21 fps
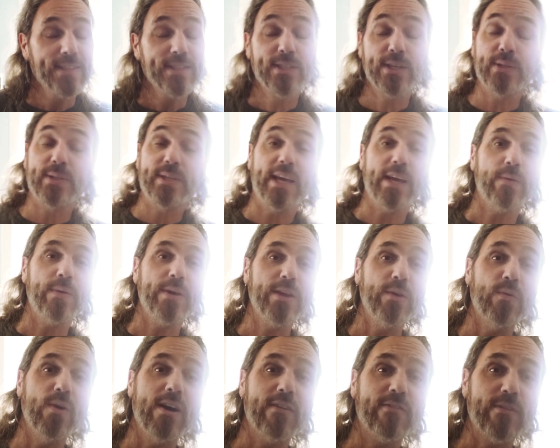So take what
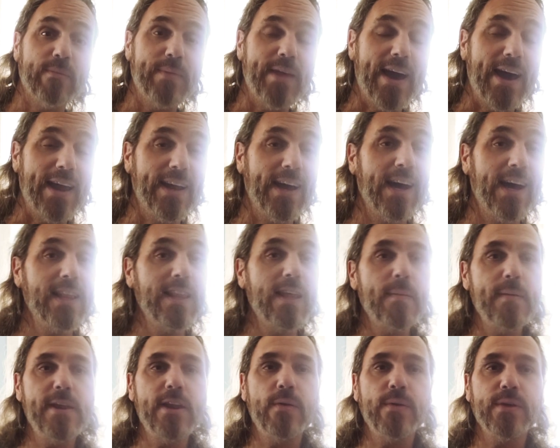you want from that. Uh,
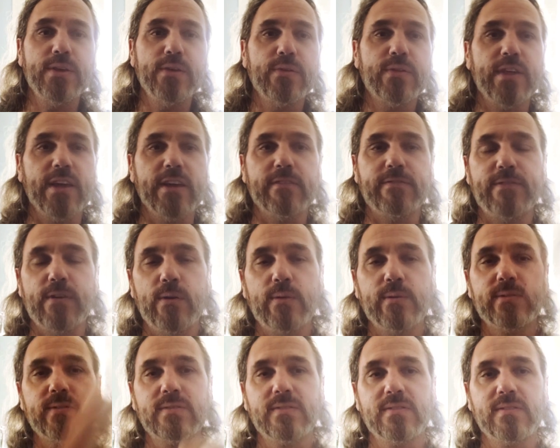let me know what you think,
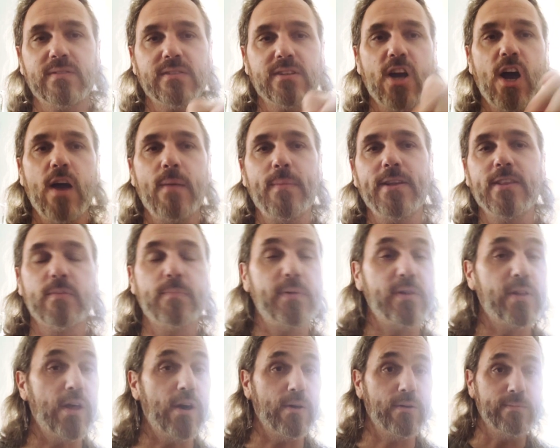folks. Comments
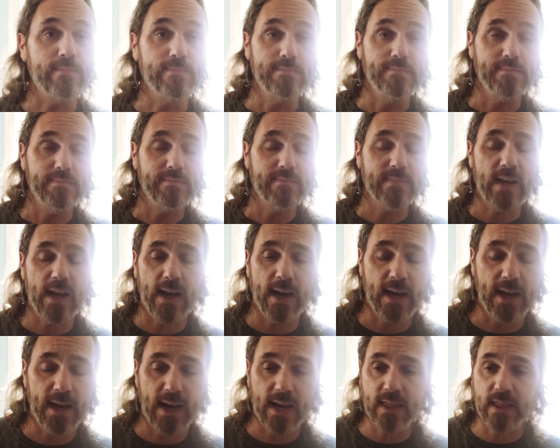below.
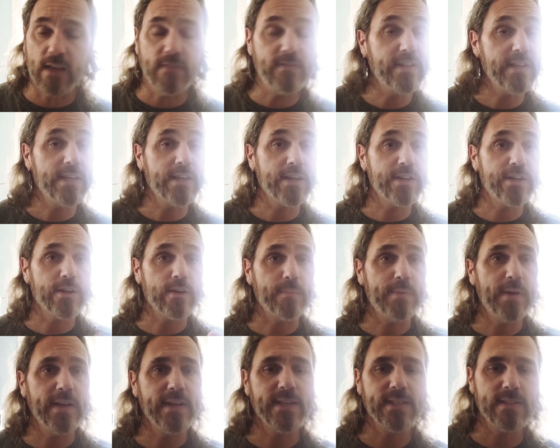Uh, I'd love to hear your
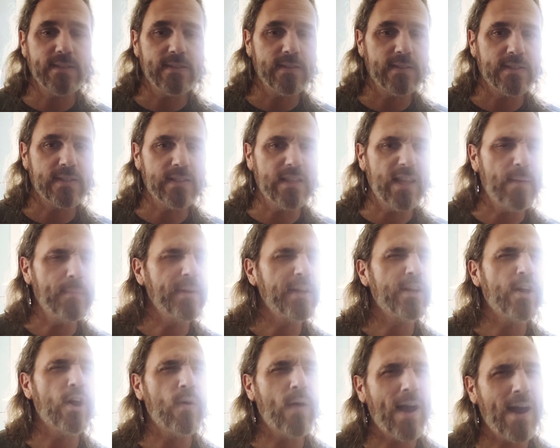opinions. Let me
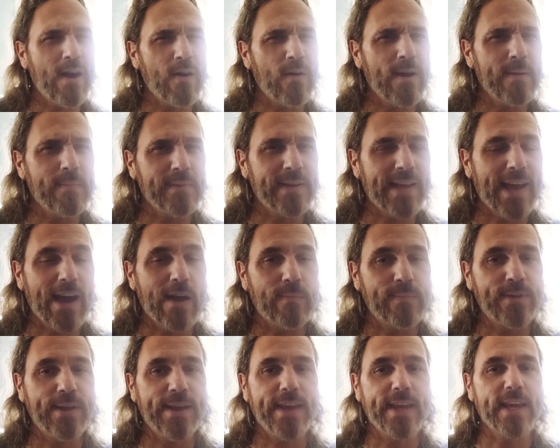know how I'm
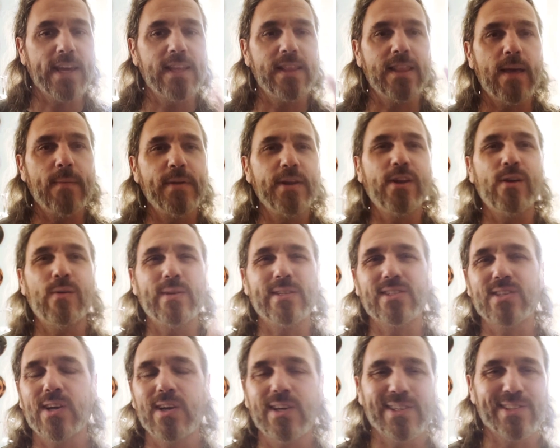downplaying it. Let me know what
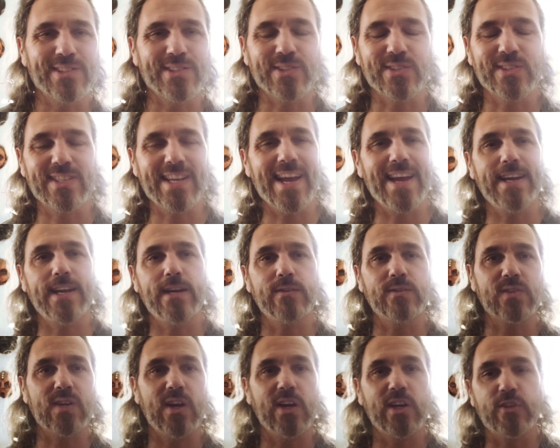songs are
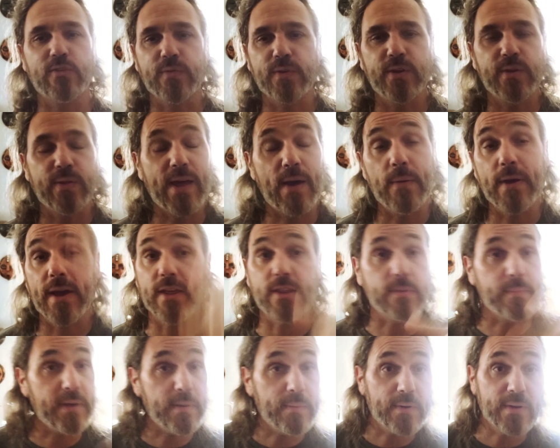standout songs for you. That way
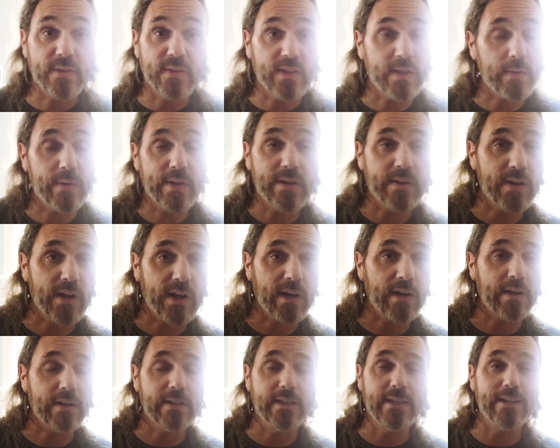other people can see what
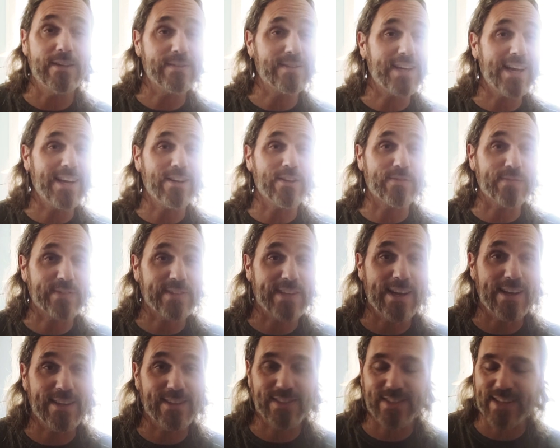are, you know, titles for
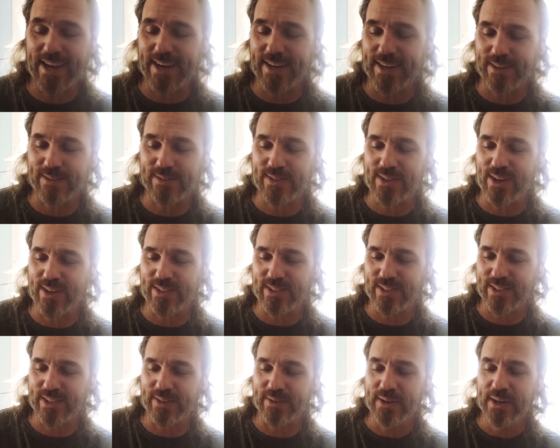standout
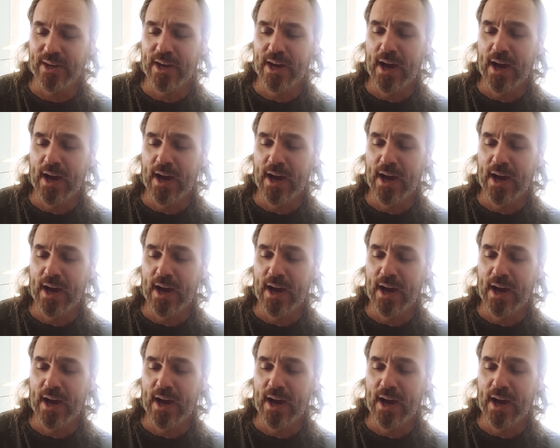songs to you.